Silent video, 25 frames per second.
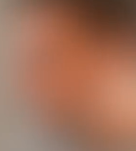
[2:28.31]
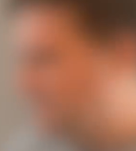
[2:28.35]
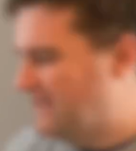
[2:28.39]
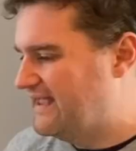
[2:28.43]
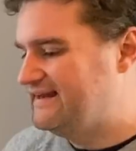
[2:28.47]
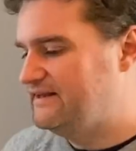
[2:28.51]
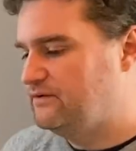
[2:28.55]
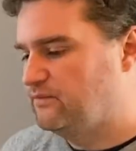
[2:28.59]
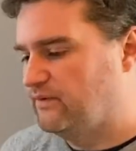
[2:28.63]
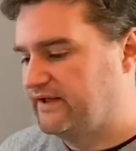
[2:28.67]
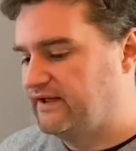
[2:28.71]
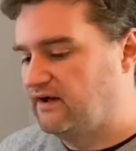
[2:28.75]

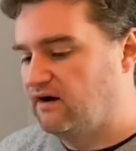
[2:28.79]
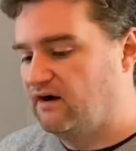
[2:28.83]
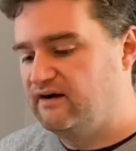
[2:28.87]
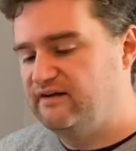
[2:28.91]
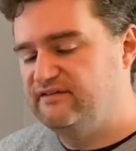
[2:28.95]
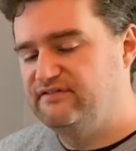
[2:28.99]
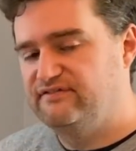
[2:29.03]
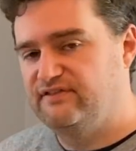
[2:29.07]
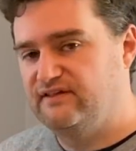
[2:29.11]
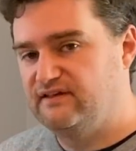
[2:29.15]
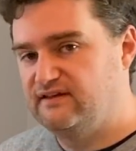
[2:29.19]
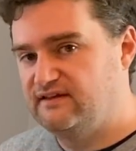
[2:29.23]
Anyway, I
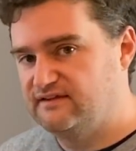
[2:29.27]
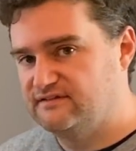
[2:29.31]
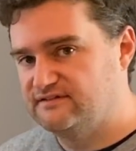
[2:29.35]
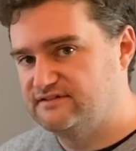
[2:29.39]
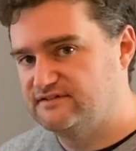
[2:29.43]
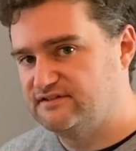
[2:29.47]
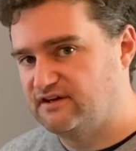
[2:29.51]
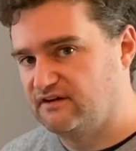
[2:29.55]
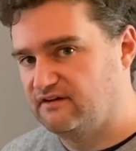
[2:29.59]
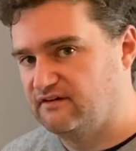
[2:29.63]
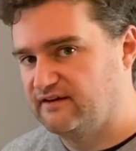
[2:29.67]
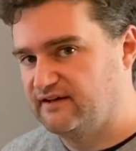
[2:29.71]
think it's
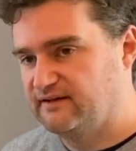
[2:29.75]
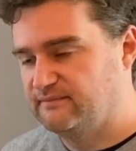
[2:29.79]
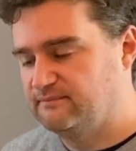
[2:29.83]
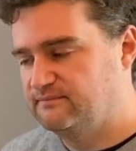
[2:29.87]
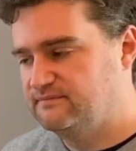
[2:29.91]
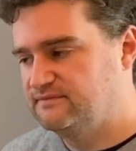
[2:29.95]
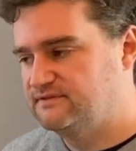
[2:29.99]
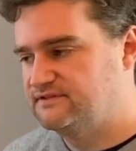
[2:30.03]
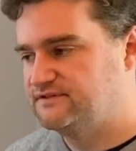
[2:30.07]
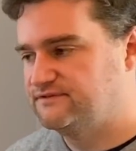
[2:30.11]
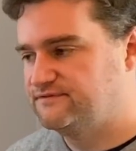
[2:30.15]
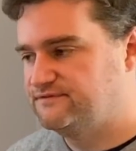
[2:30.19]

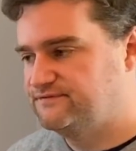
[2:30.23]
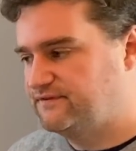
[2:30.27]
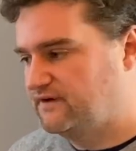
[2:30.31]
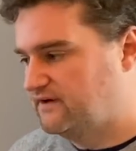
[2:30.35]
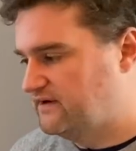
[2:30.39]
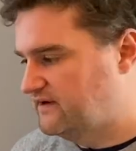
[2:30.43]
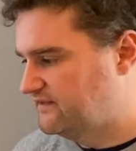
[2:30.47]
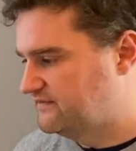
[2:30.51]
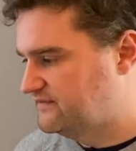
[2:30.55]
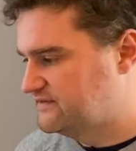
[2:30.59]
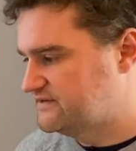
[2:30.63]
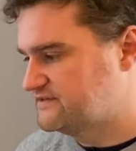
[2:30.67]
time to
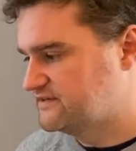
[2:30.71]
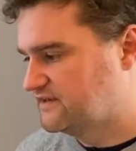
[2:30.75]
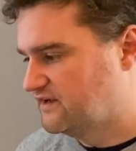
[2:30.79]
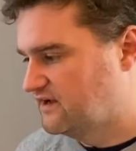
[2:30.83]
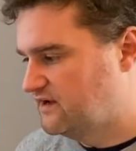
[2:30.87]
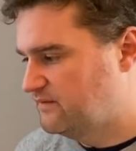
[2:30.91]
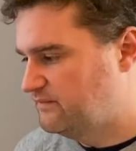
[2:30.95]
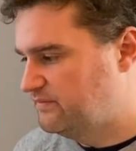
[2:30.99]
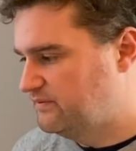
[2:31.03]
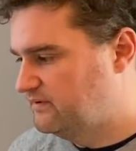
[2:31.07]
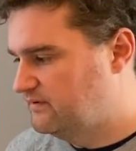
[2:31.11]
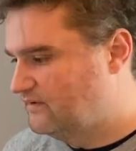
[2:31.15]
fire this
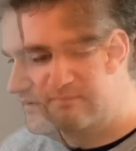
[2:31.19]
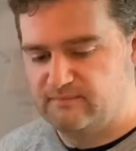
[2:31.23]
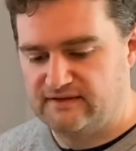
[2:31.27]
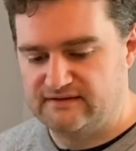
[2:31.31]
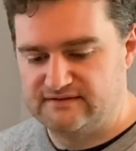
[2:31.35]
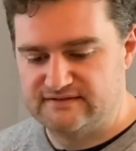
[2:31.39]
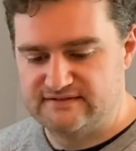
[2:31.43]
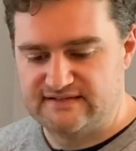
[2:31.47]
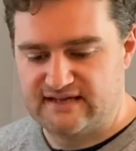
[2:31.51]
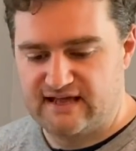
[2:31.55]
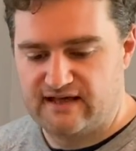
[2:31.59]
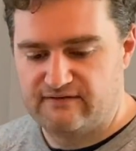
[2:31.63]
up
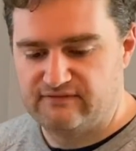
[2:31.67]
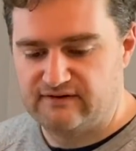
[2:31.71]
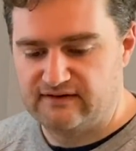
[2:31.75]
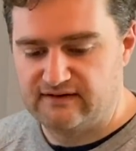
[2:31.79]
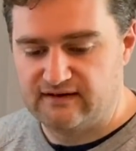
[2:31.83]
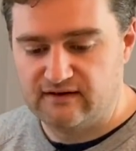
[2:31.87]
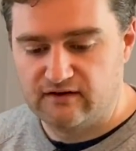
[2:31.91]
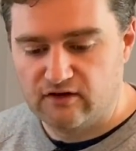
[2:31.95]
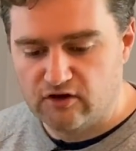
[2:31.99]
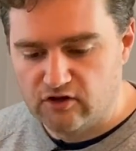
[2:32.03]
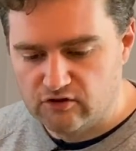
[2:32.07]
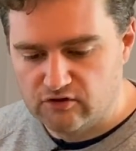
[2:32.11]
and to have a
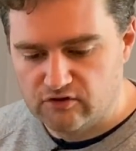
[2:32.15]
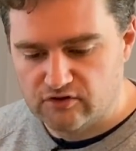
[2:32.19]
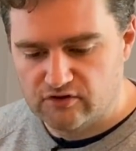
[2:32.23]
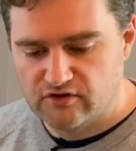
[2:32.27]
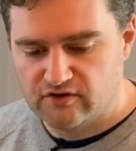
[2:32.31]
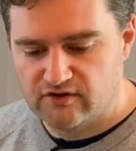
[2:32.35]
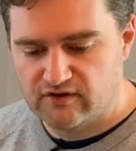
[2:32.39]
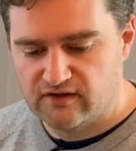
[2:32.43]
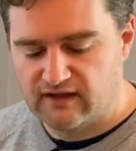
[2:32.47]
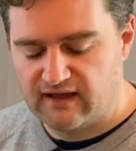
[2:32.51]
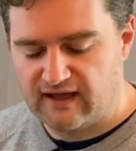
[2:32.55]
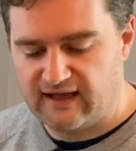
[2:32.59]
little
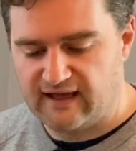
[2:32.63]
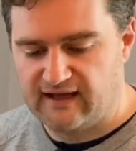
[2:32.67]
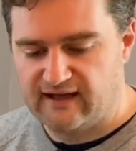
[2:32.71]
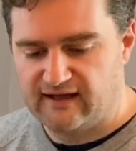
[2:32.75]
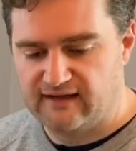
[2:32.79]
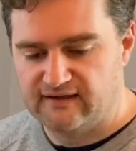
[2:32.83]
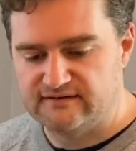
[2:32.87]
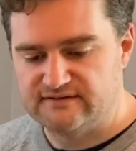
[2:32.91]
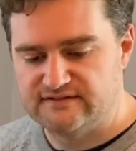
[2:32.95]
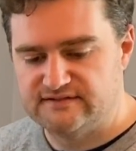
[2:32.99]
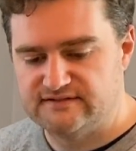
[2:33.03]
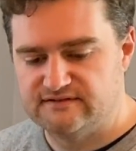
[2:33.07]
look
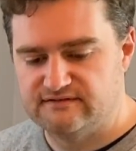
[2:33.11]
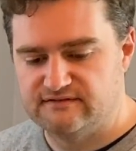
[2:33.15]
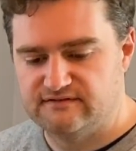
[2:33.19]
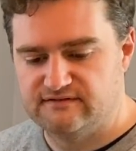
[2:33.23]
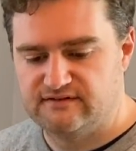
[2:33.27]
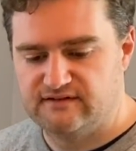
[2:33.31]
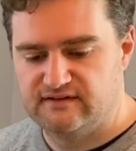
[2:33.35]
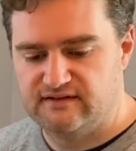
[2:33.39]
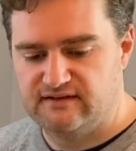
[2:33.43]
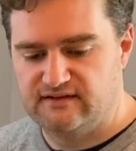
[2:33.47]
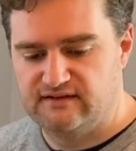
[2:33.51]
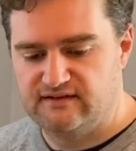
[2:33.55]
at
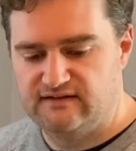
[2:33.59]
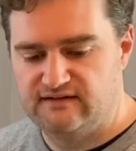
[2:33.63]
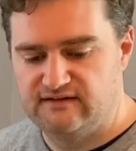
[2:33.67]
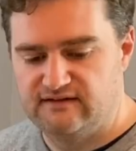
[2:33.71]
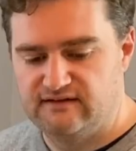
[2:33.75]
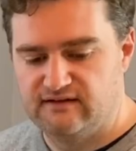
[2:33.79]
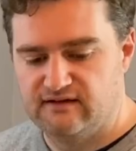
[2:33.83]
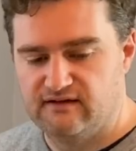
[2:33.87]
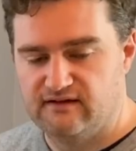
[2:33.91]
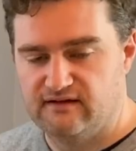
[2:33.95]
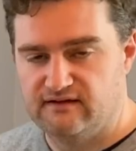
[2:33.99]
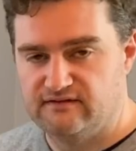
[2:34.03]
the